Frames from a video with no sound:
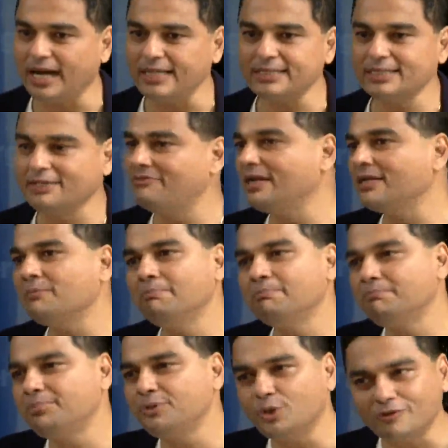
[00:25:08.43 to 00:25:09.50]
I think they've done a
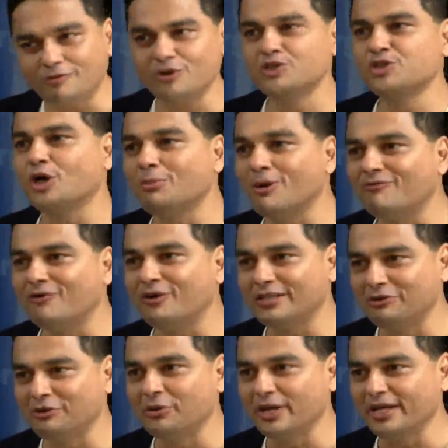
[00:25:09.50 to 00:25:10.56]
beautiful job of what
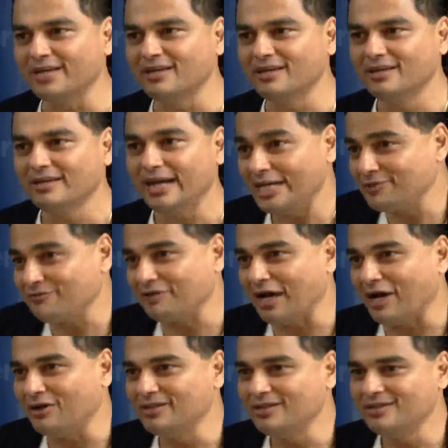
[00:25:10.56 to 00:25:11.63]
they were doing as of
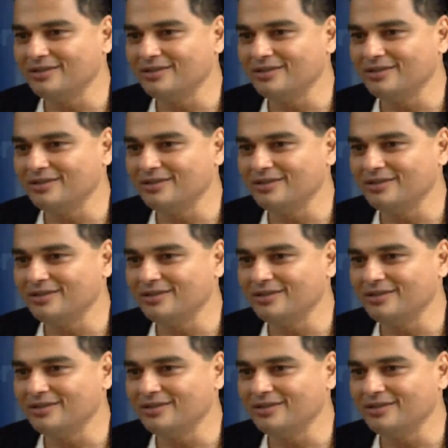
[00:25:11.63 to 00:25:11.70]
now.